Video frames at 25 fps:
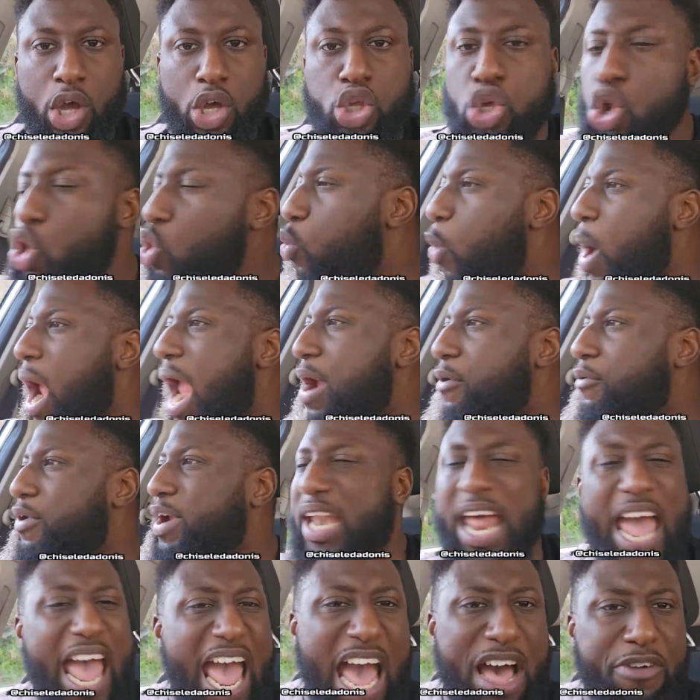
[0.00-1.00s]
You
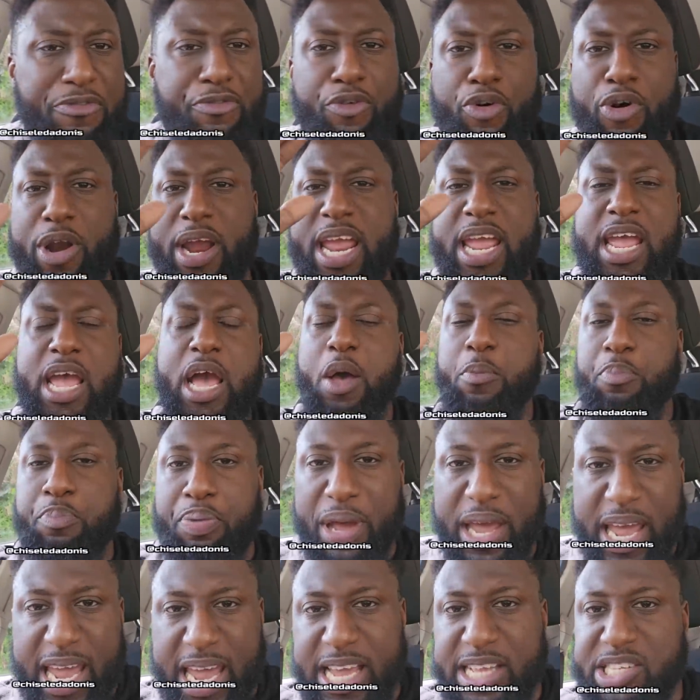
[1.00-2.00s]
wearing every
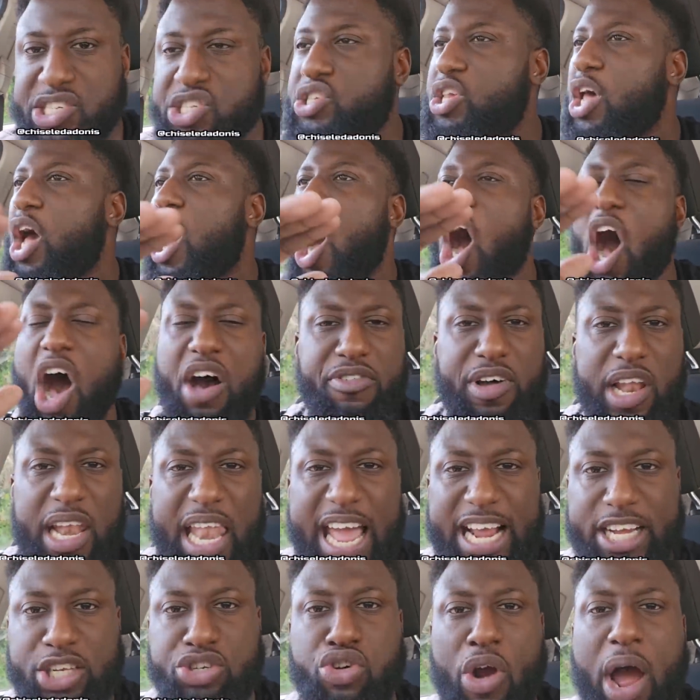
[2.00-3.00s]
piece of
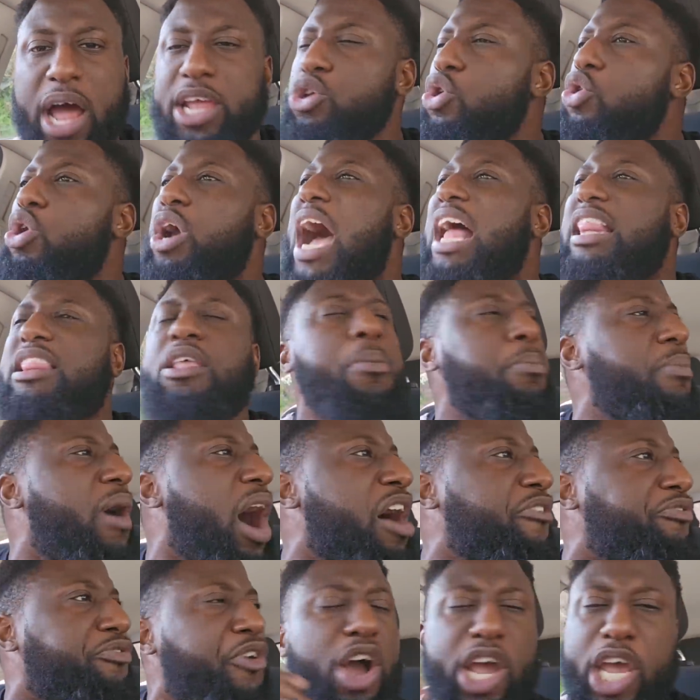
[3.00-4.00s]
electron. You got the
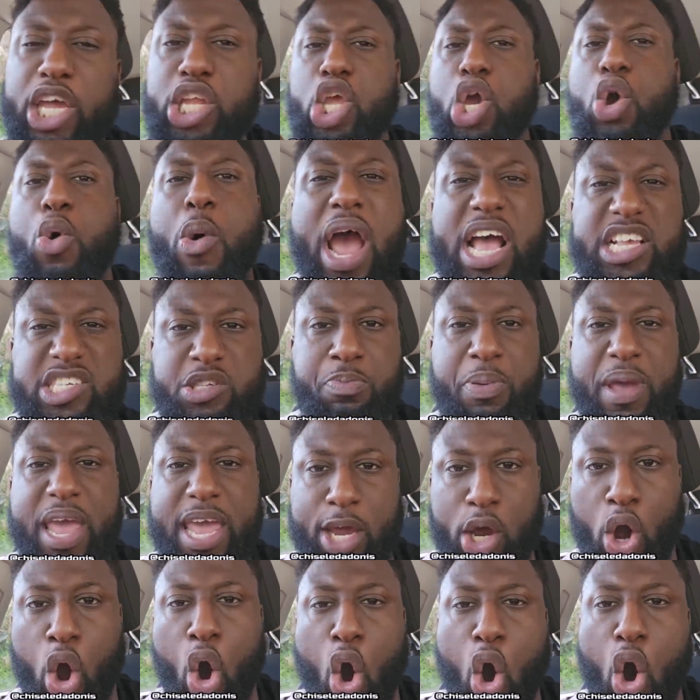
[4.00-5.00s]
motherfucking
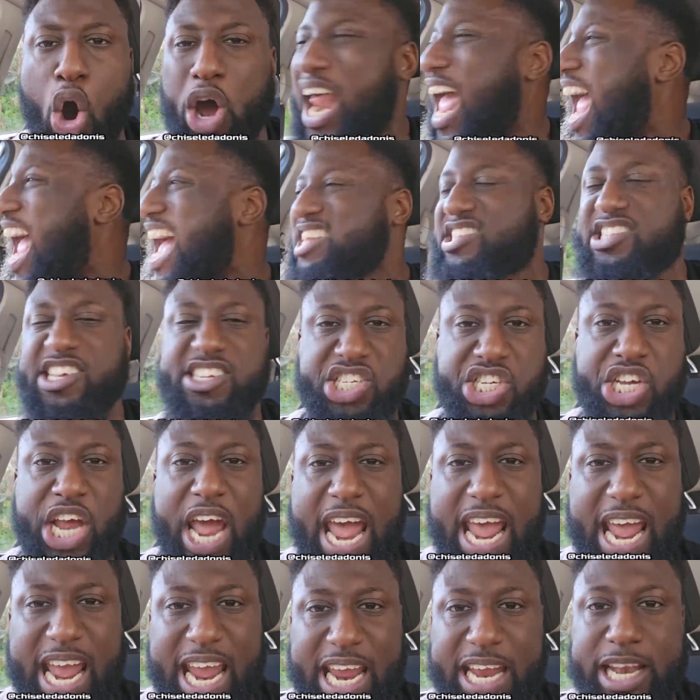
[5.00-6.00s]
USB cord as a
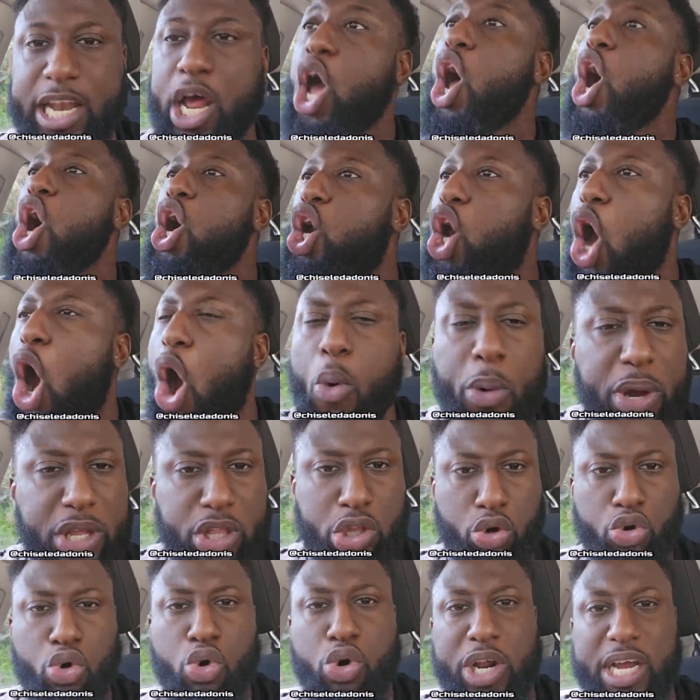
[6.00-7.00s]
chain
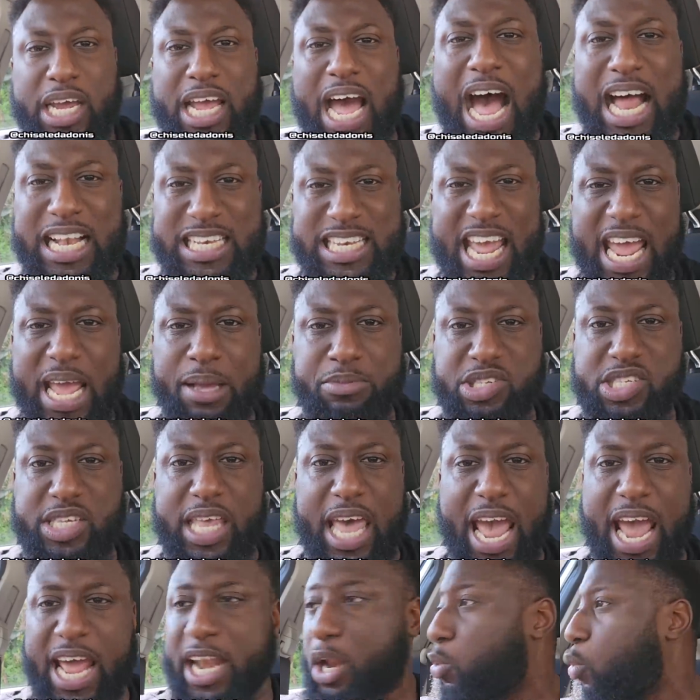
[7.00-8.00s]
going through the goddamn
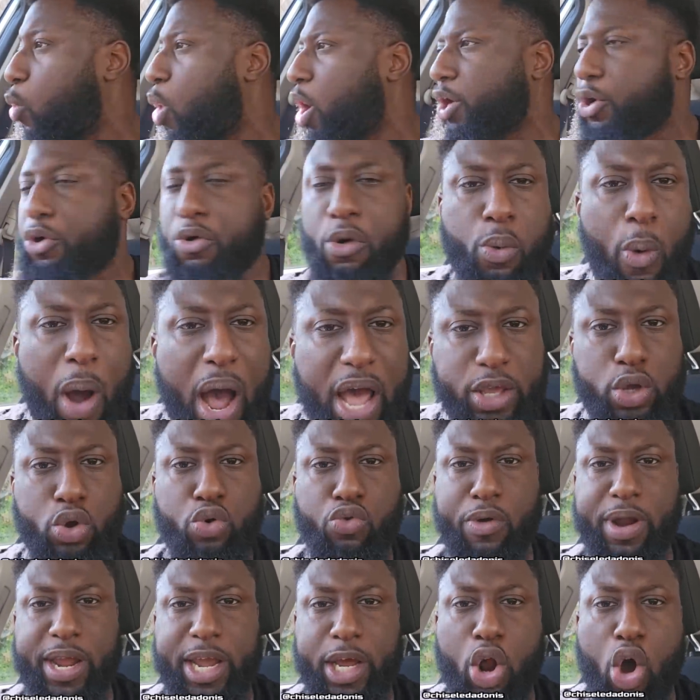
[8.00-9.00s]
scan and wondering why
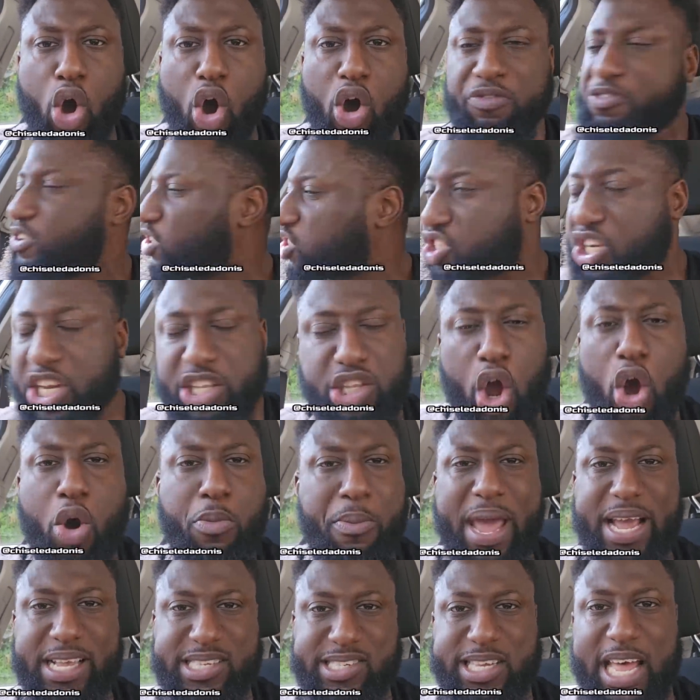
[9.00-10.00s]
you ringing off. Shit
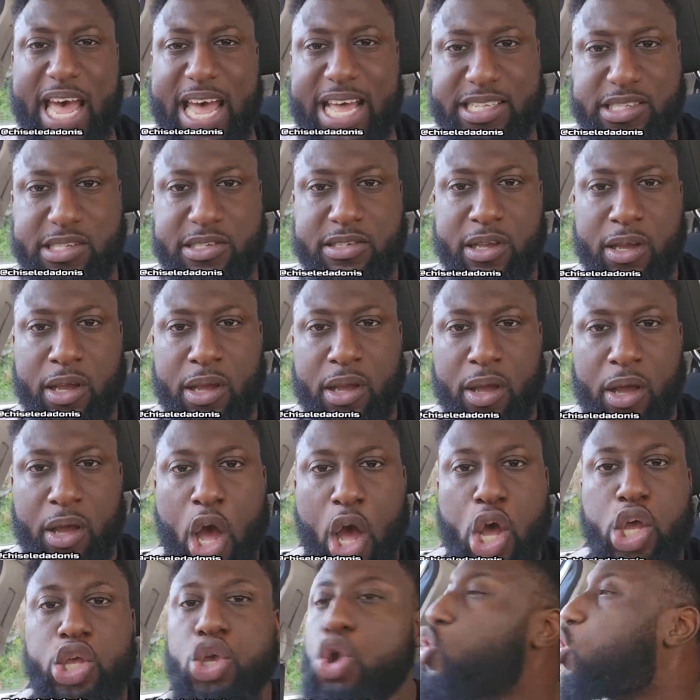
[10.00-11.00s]
don't make sense.
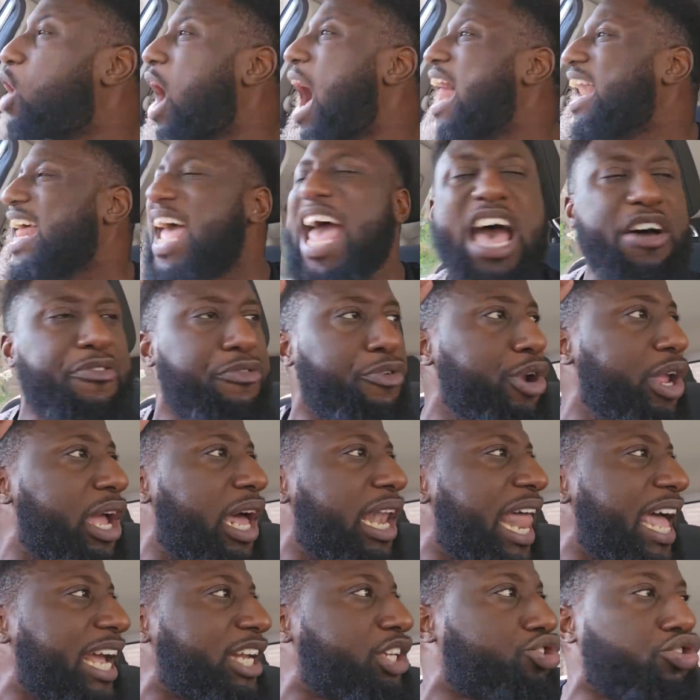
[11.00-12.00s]
You got every
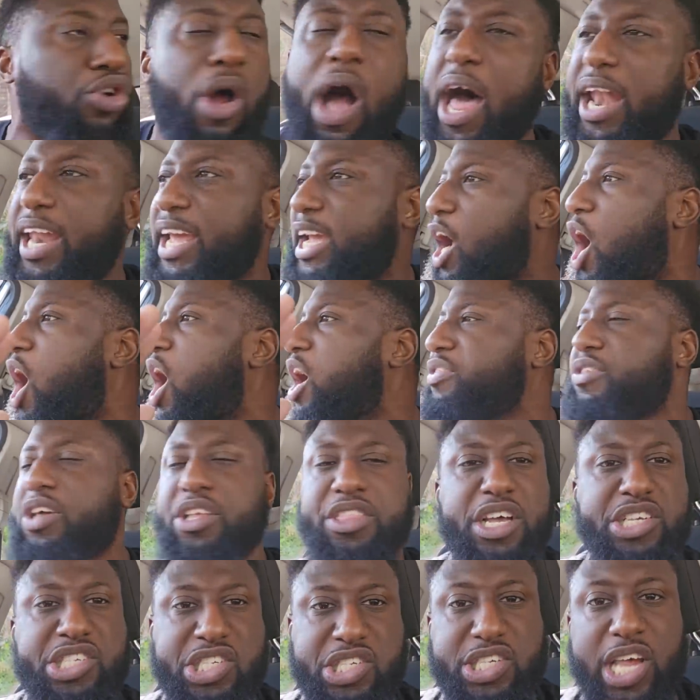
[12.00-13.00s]
electronic under
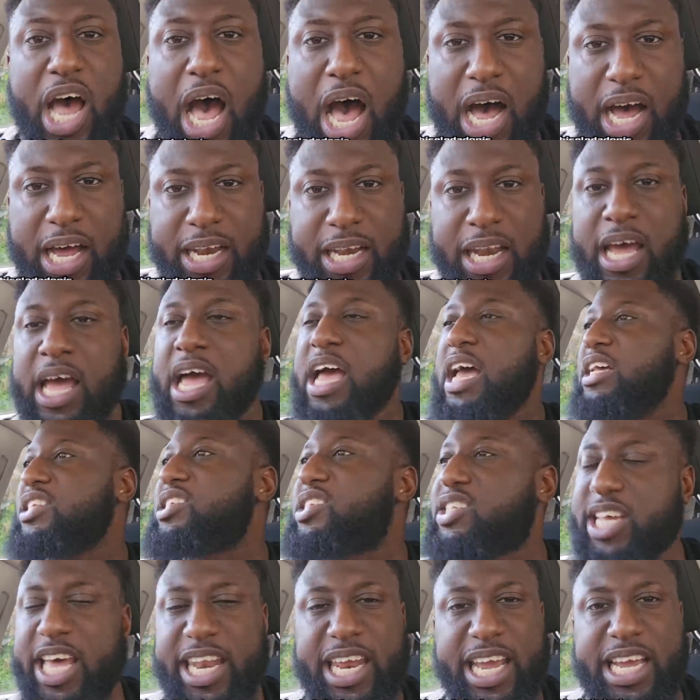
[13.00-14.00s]
the sun
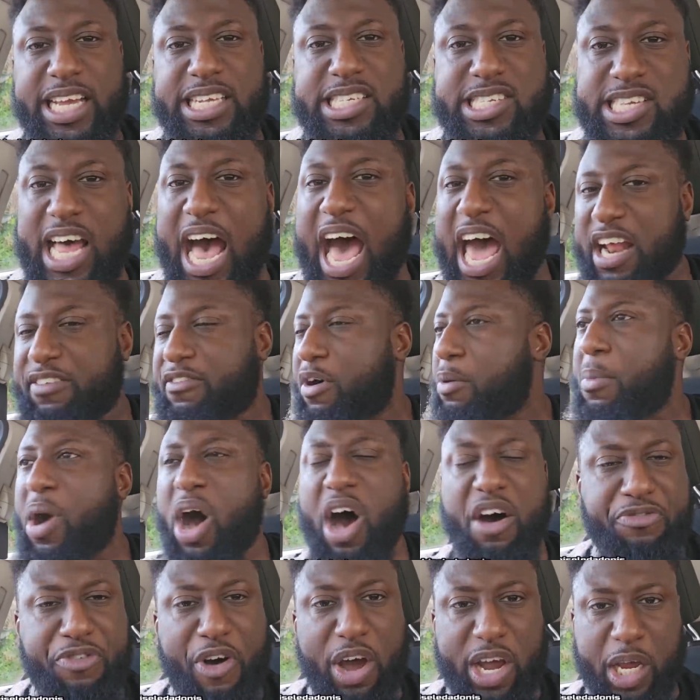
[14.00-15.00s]
sitting inside of a
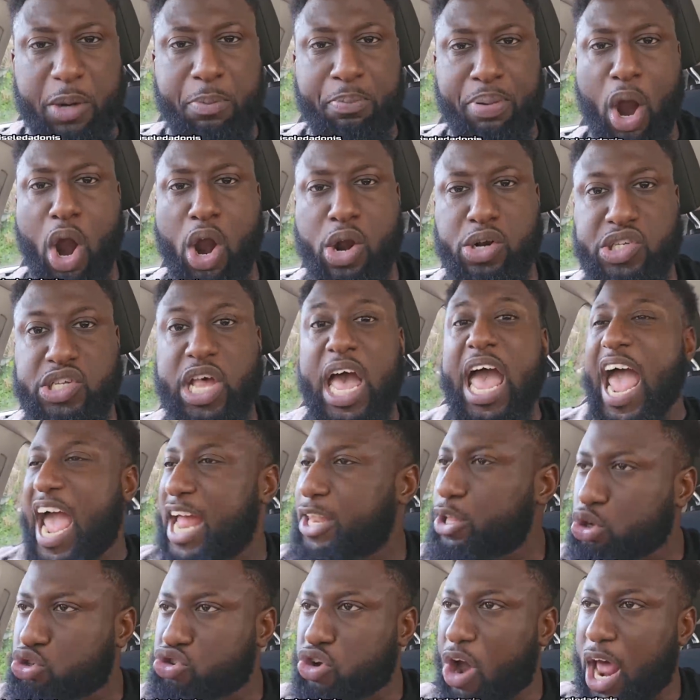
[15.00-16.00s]
motherfucking purse
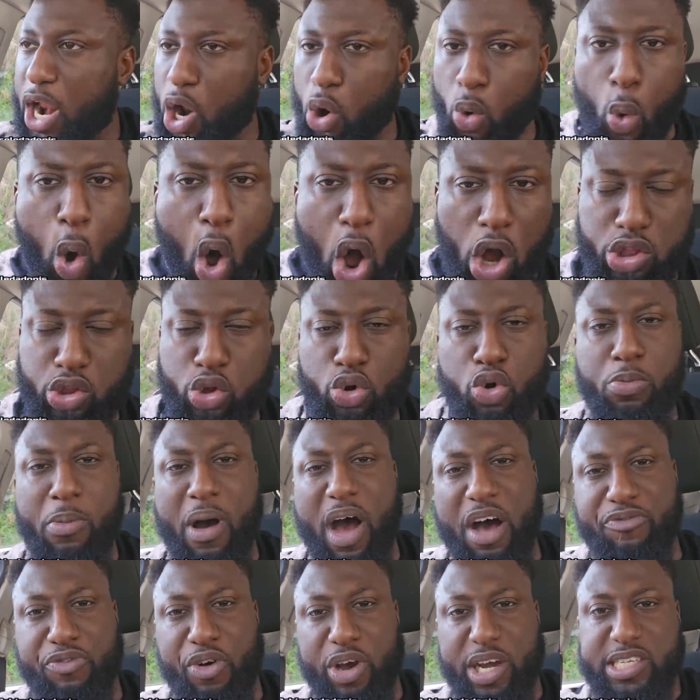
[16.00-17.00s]
and you try to walk through
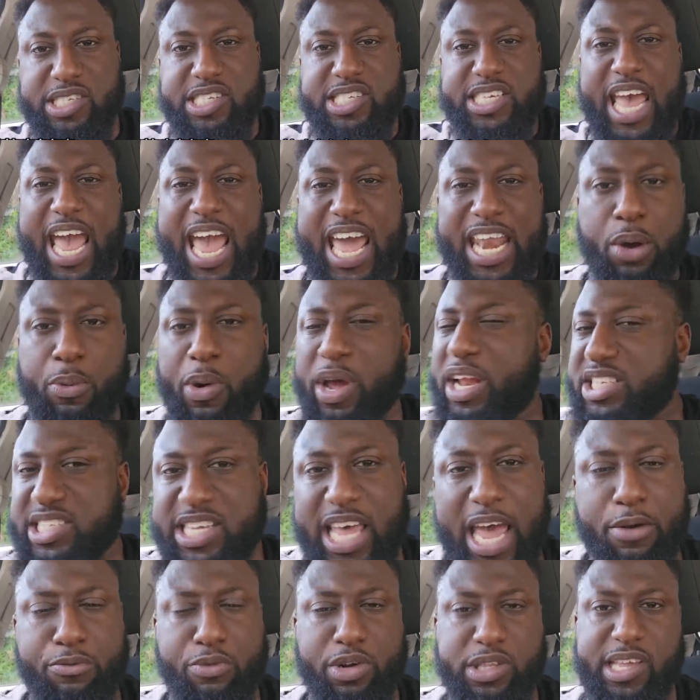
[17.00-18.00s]
motherfucking scanning. It's
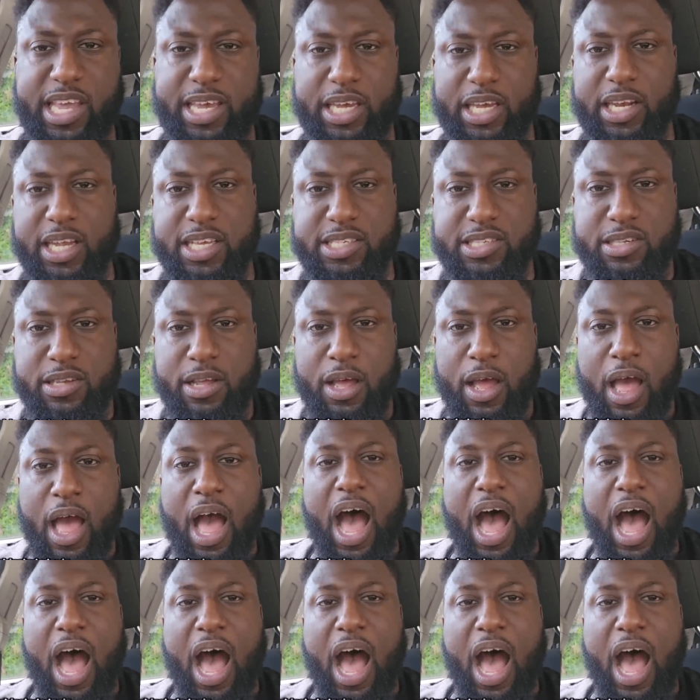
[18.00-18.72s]
getting ridiculous.